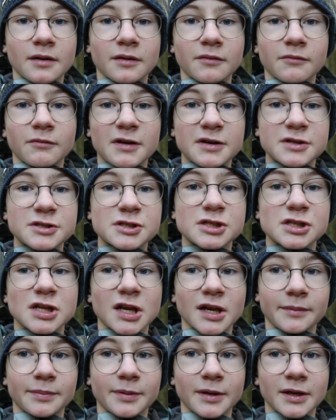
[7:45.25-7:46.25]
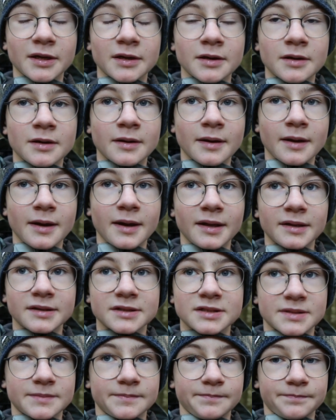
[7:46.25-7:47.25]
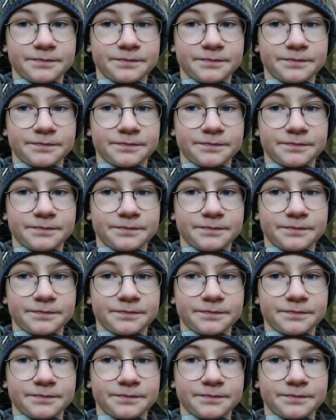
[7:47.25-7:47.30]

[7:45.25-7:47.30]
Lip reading: winter sleeping, and